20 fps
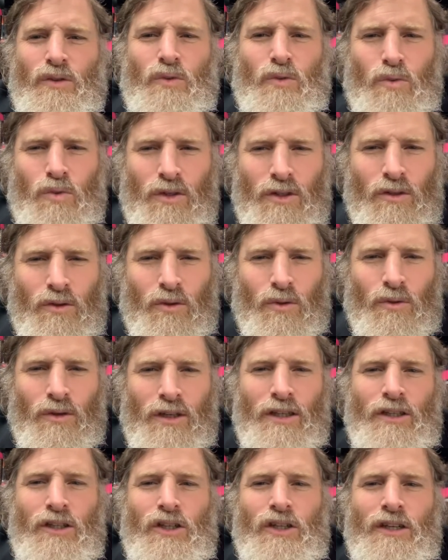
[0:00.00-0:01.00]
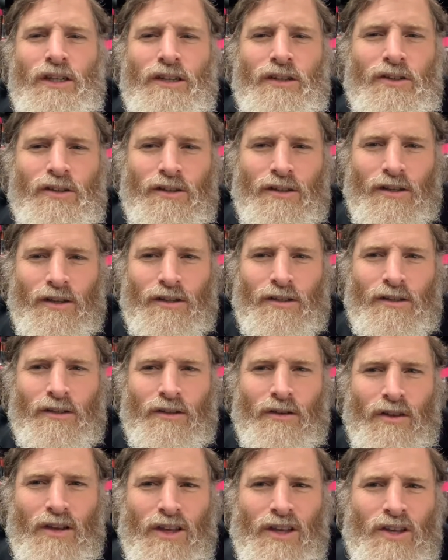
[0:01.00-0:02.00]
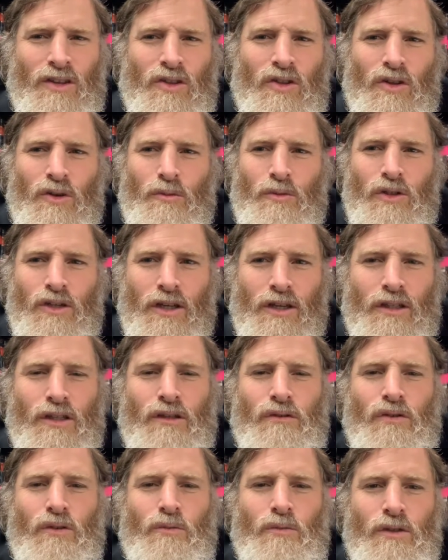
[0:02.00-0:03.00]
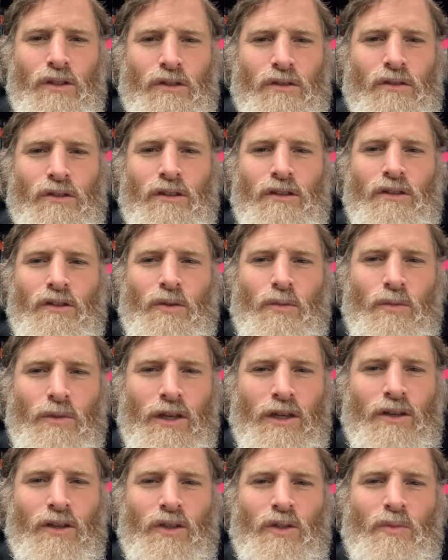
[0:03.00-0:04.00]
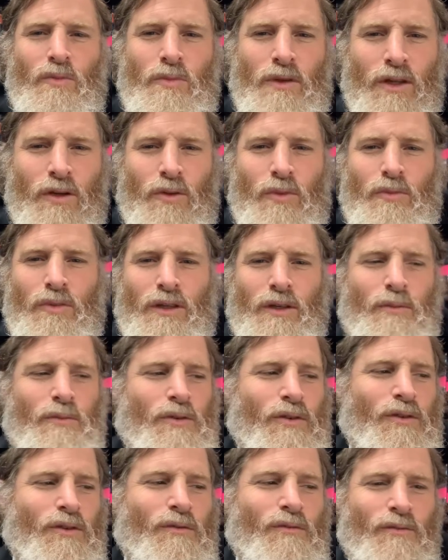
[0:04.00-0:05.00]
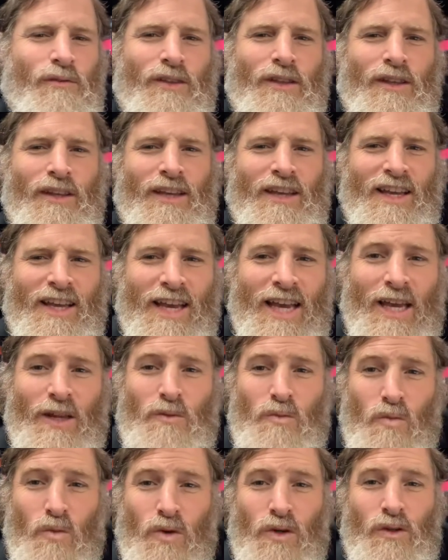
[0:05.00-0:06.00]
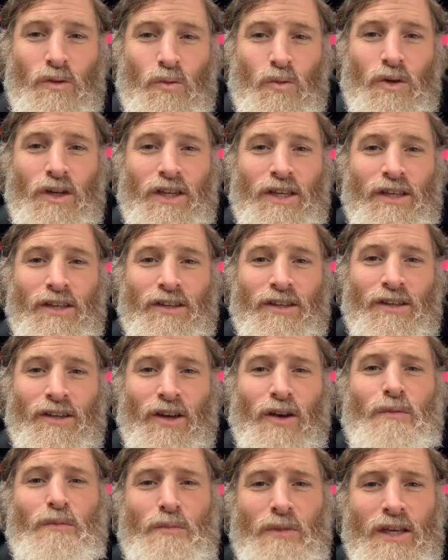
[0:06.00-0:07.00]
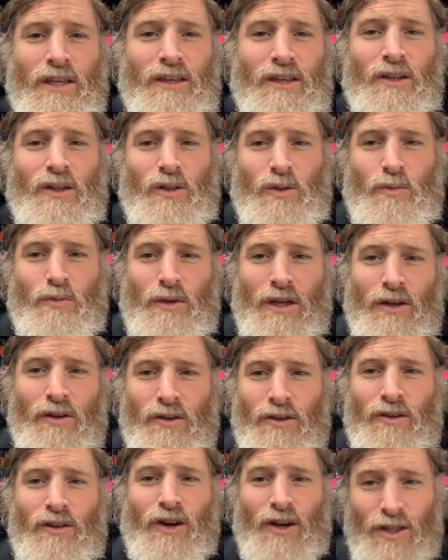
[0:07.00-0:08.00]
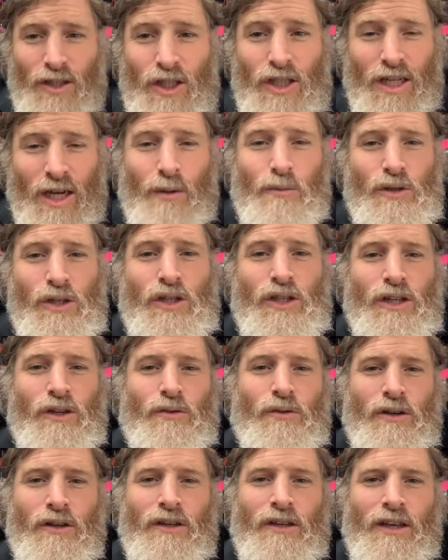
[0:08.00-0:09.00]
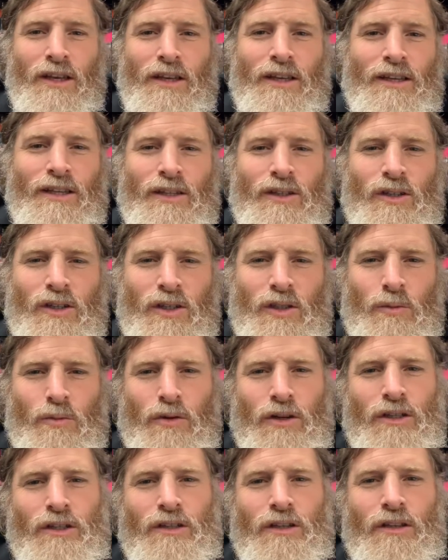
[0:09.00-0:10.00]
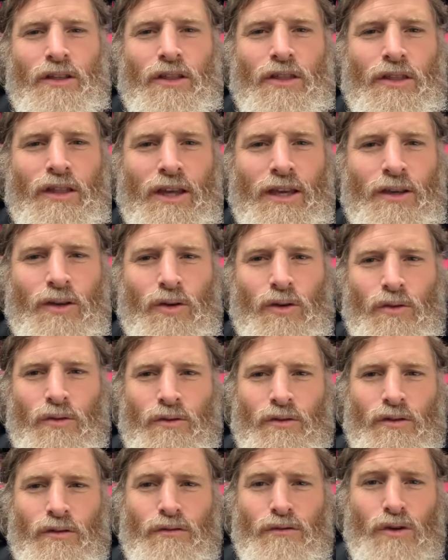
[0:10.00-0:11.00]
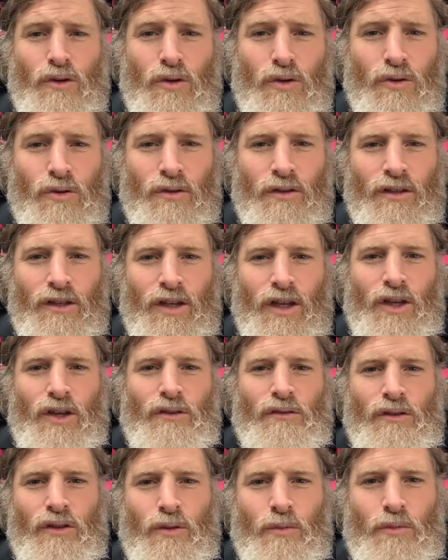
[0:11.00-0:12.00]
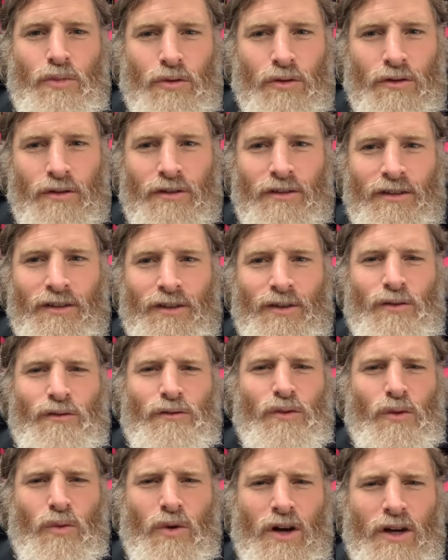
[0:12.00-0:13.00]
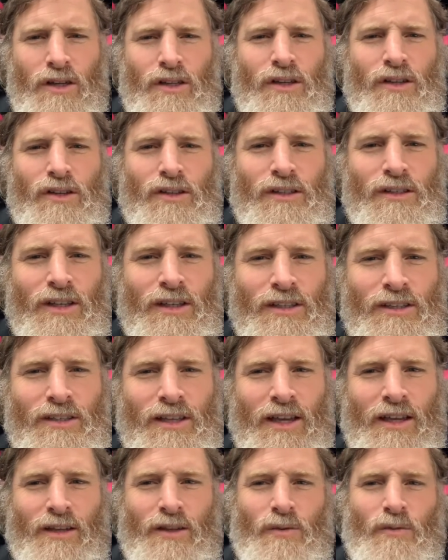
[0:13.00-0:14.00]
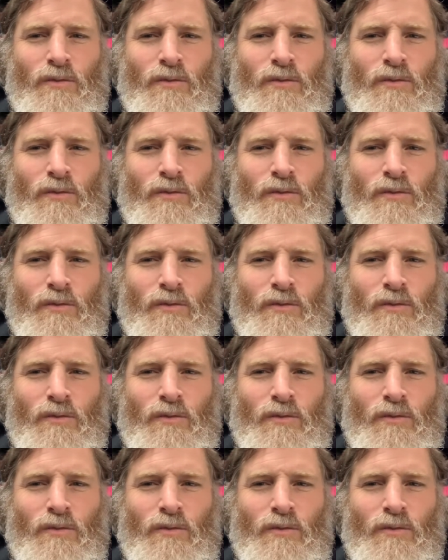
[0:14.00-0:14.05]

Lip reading: We do. It changes us. The objective of mitzvahs is to make us better people. And one way of making us better on Shabbos Shira is expressing thank you. For who? For the birds. For why? Because they sang.